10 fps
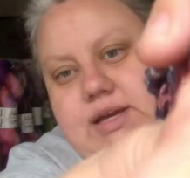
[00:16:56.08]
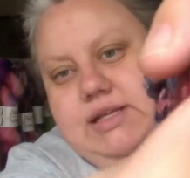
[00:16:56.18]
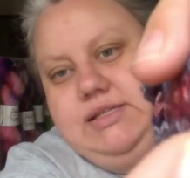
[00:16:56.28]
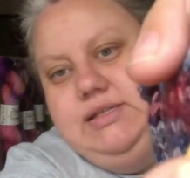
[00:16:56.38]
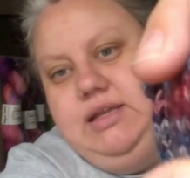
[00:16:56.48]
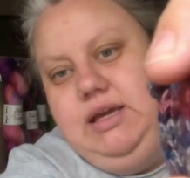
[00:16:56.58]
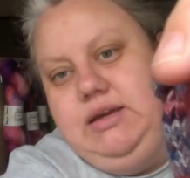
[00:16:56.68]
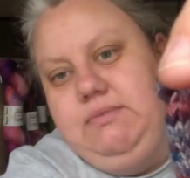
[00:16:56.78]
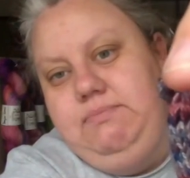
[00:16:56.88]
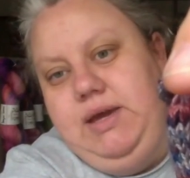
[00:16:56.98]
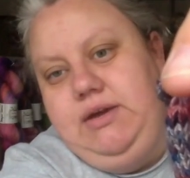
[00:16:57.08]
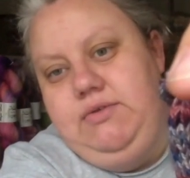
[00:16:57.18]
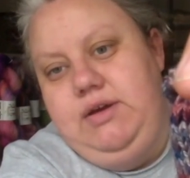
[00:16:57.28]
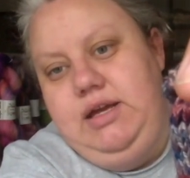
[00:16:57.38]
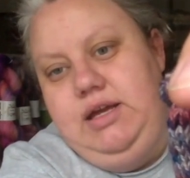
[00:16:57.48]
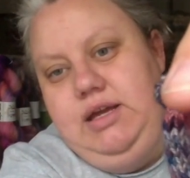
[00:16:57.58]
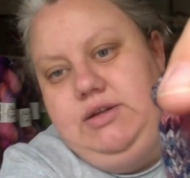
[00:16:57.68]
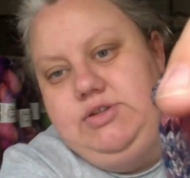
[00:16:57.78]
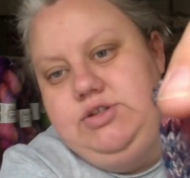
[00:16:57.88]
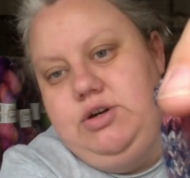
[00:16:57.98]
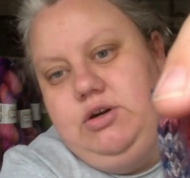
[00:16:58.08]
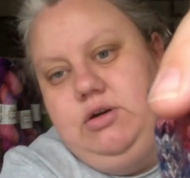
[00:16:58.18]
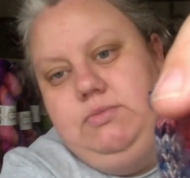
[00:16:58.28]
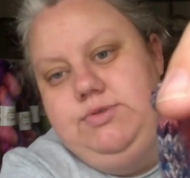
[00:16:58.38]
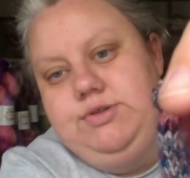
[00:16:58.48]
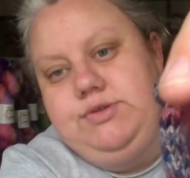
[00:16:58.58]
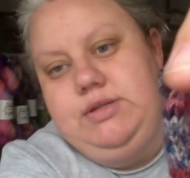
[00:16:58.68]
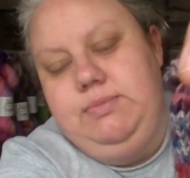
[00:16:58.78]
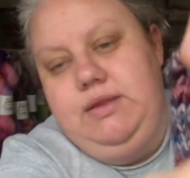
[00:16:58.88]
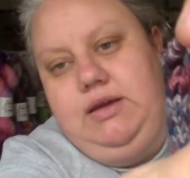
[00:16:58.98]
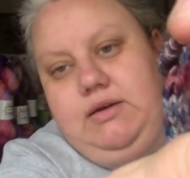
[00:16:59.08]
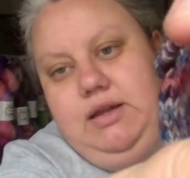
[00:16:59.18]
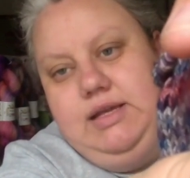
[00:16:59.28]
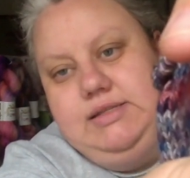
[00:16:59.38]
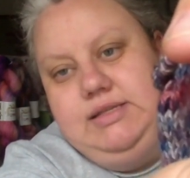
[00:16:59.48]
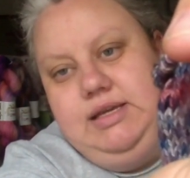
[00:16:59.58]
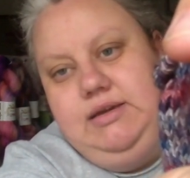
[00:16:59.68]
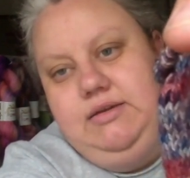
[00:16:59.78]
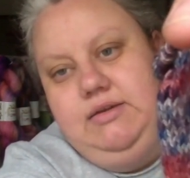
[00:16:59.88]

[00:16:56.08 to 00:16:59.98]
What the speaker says: it's like Bakery Charms or something on Etsy